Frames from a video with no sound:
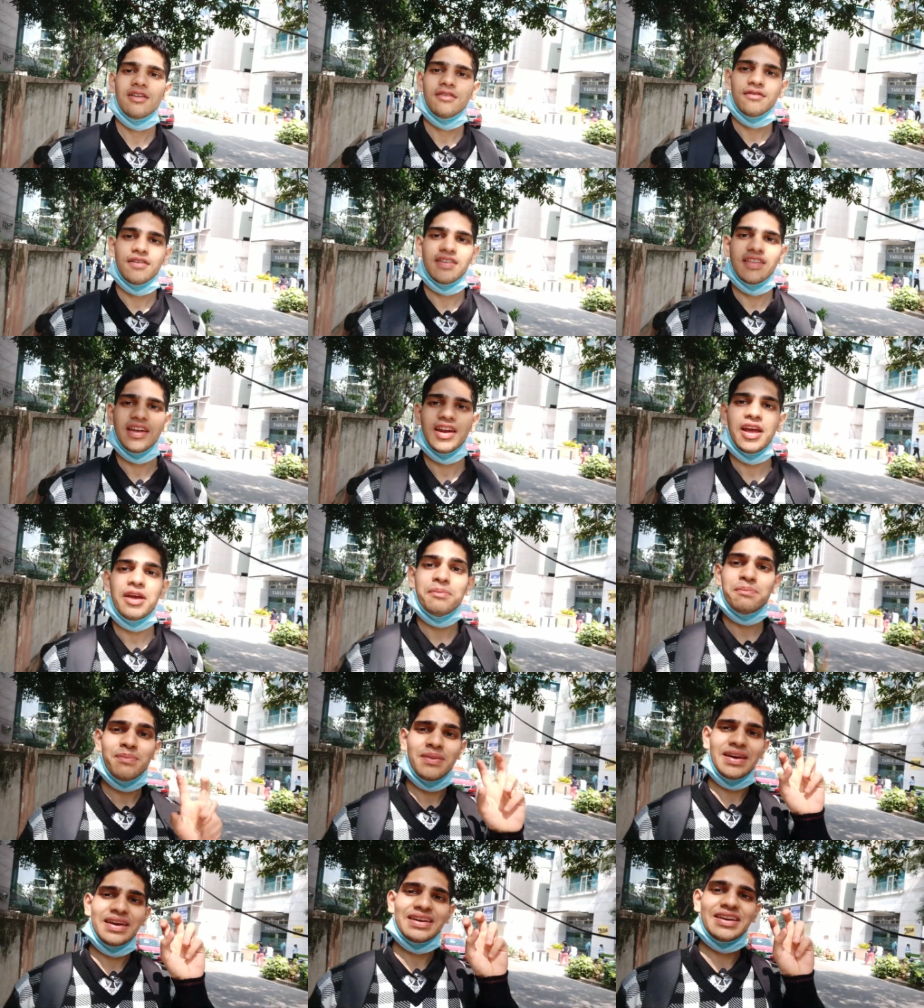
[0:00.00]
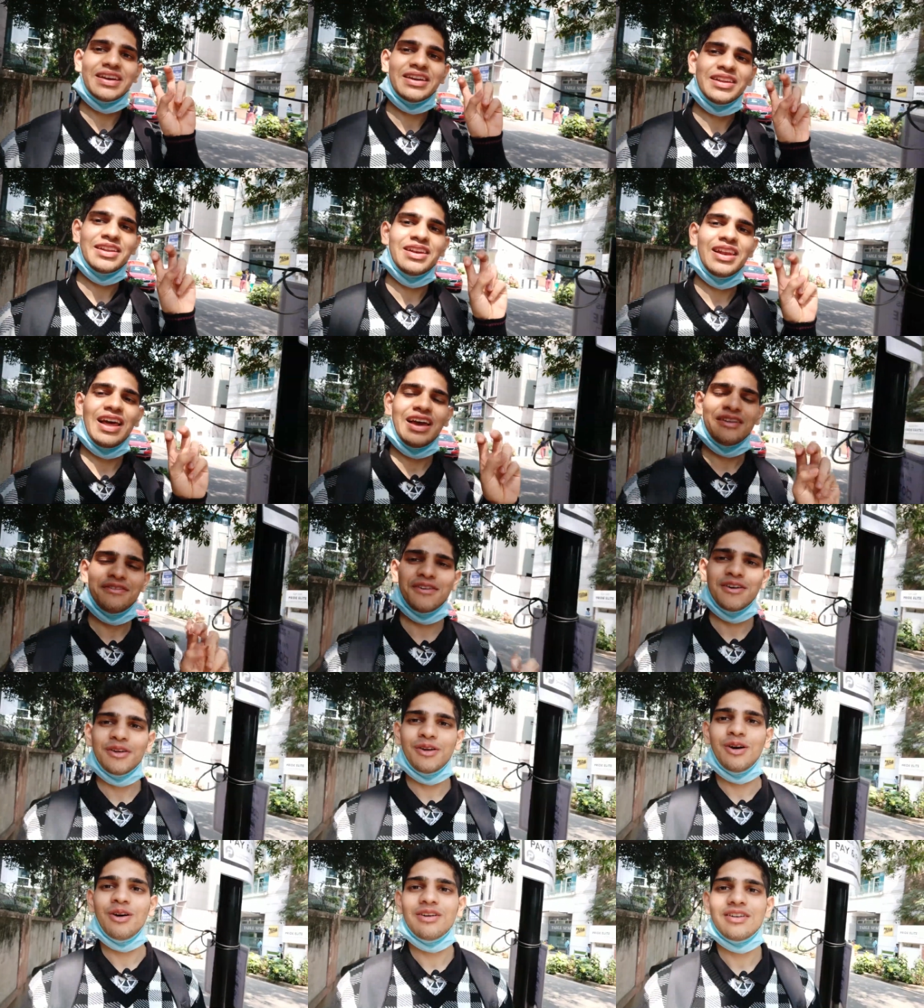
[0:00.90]
Whether I make it in life
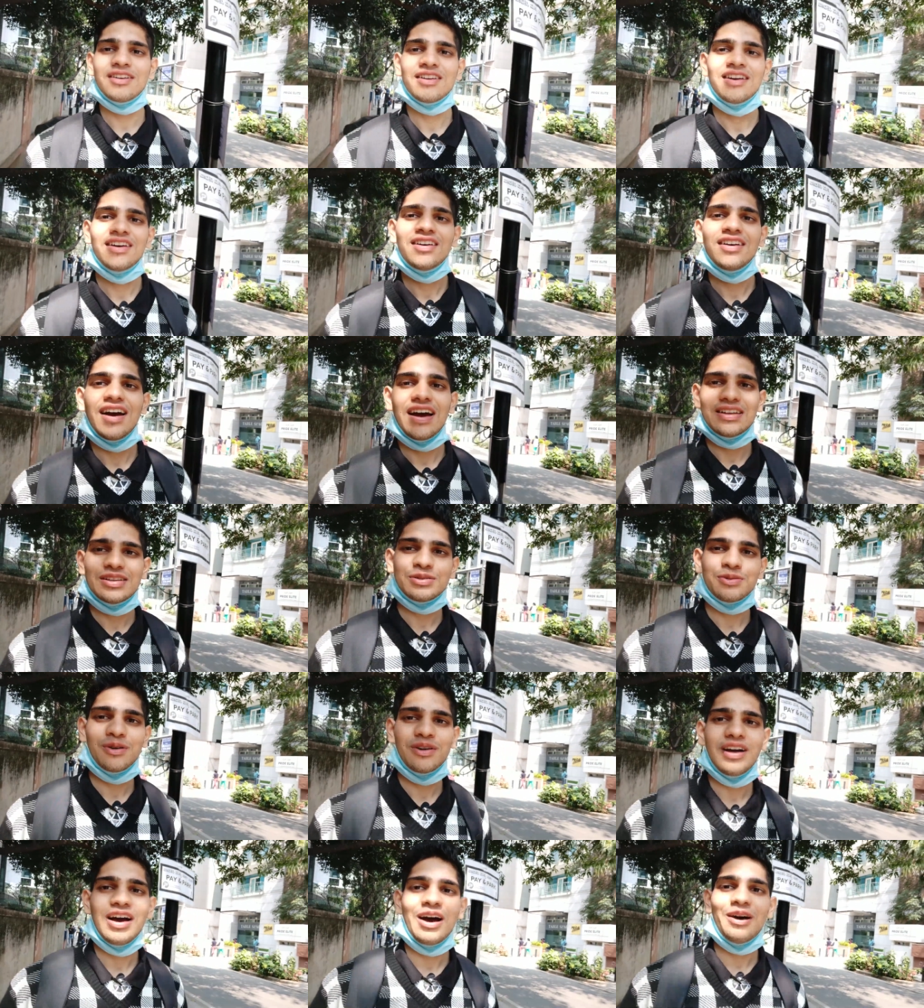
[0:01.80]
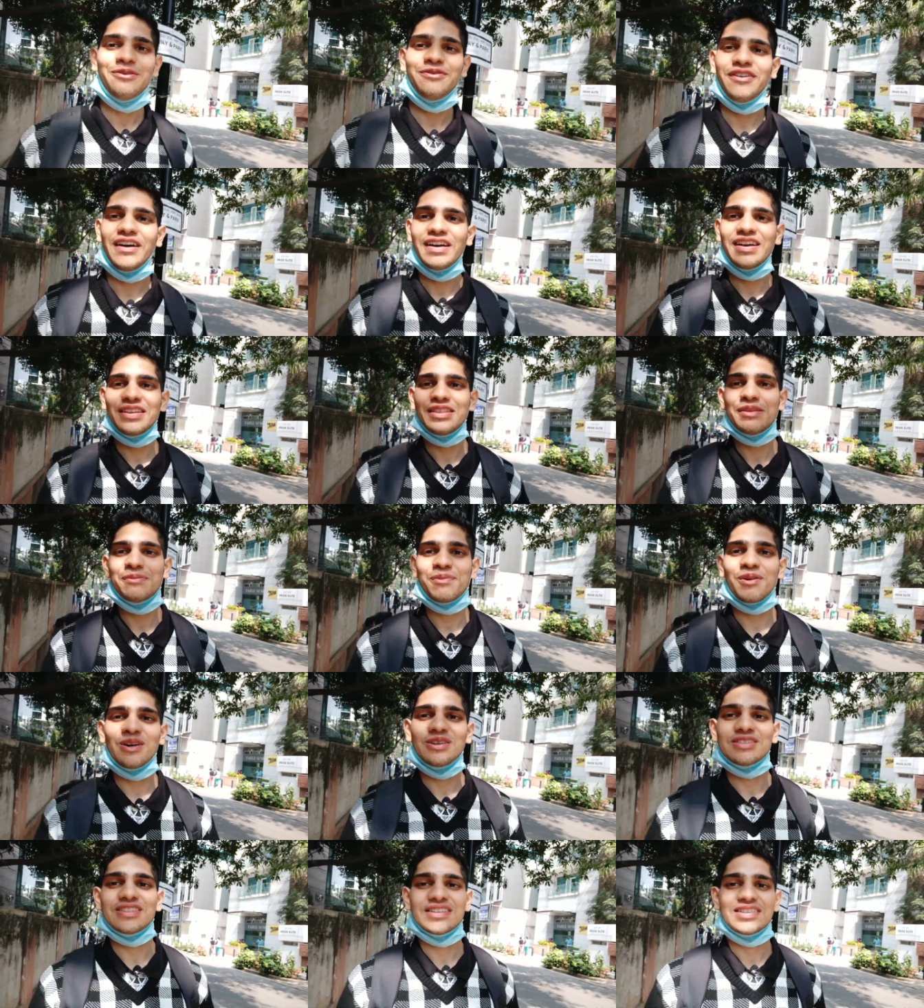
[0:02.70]
or not, I just want to have fun in the
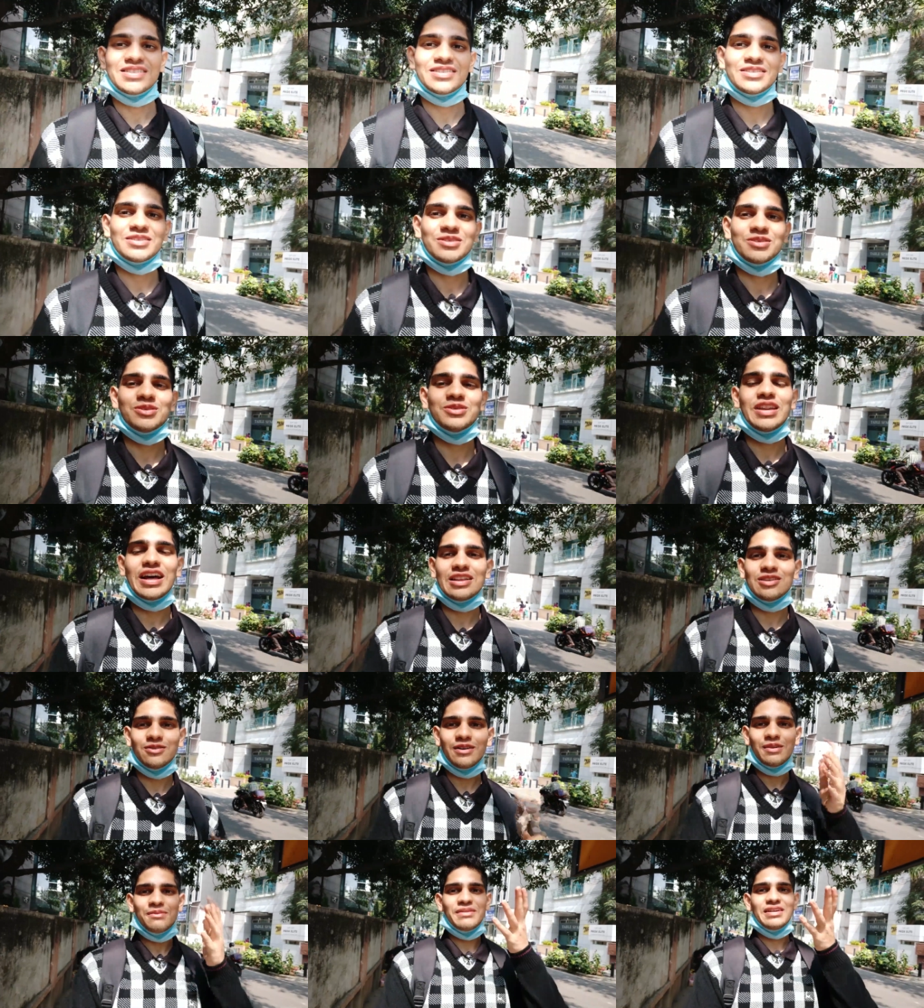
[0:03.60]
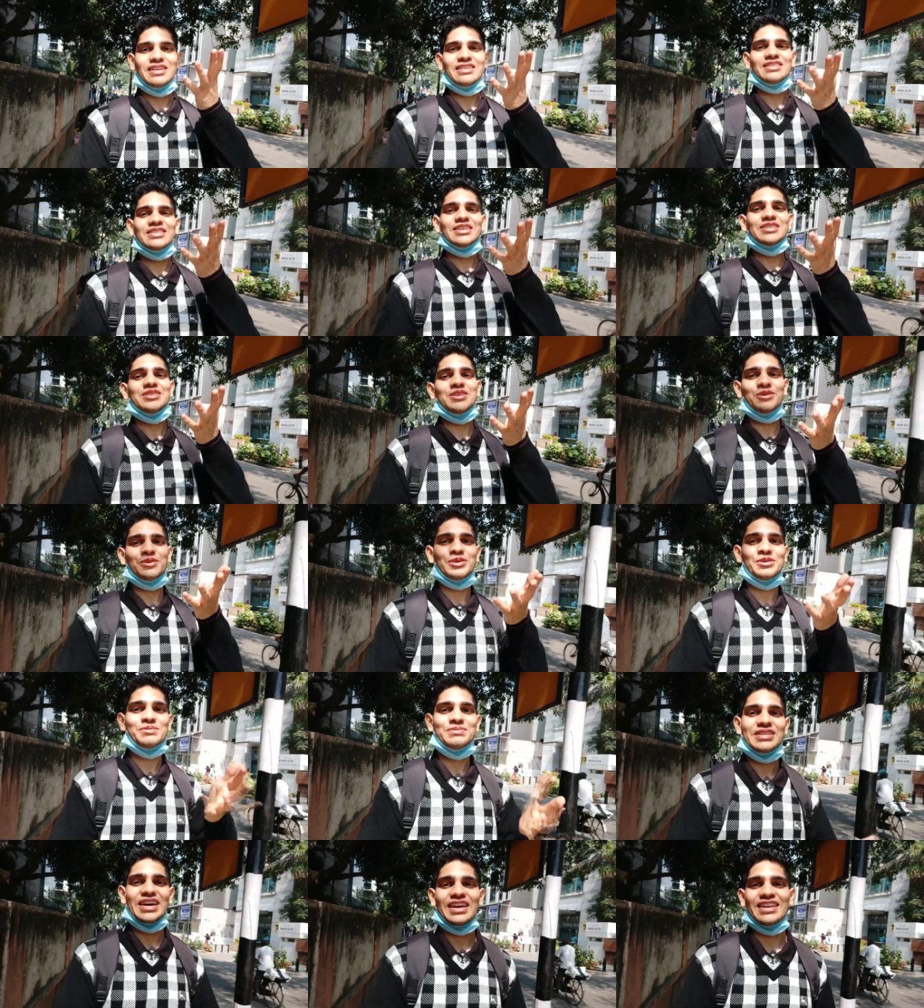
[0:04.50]
process, so that's why I'm making this
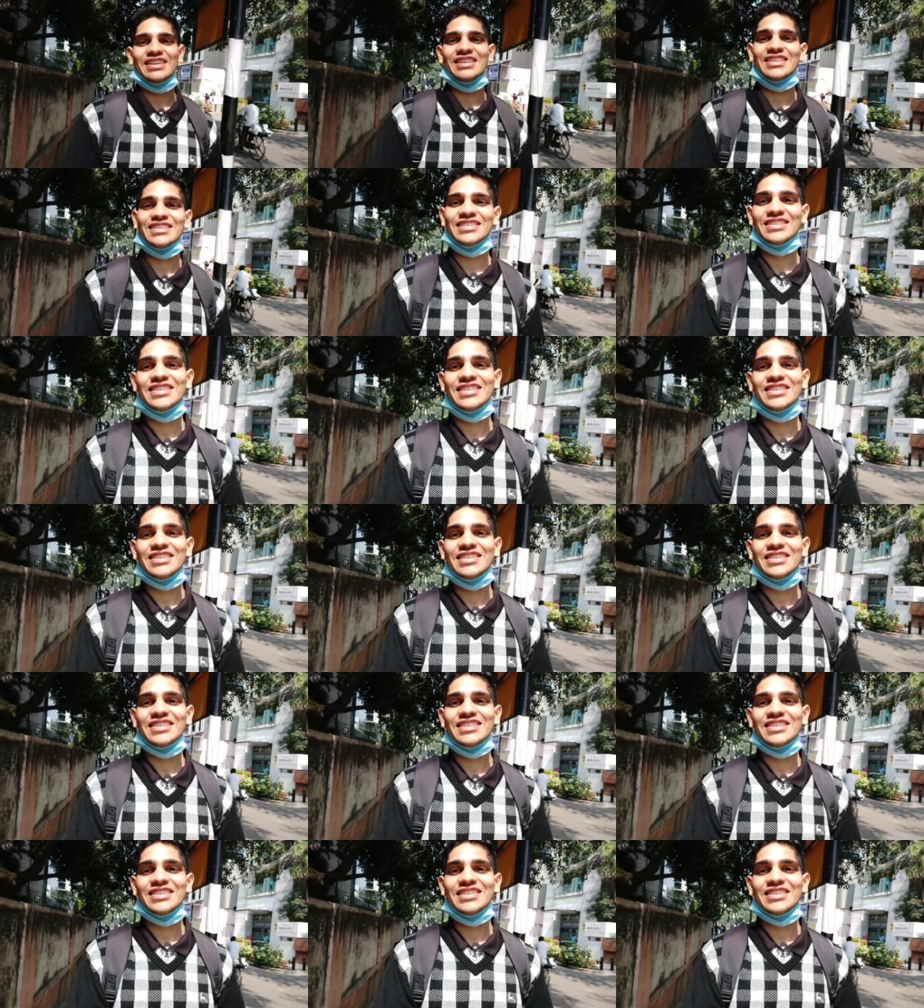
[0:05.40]
YouTube channel.